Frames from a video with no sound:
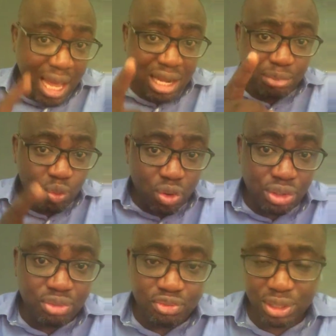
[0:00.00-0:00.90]
And let me
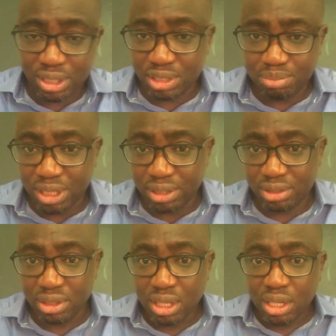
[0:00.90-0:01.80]
warn you for this,
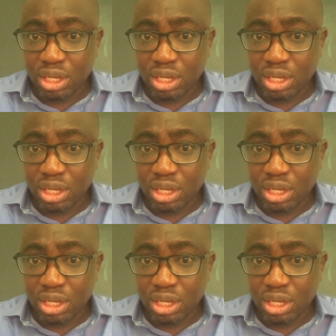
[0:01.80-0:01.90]
please.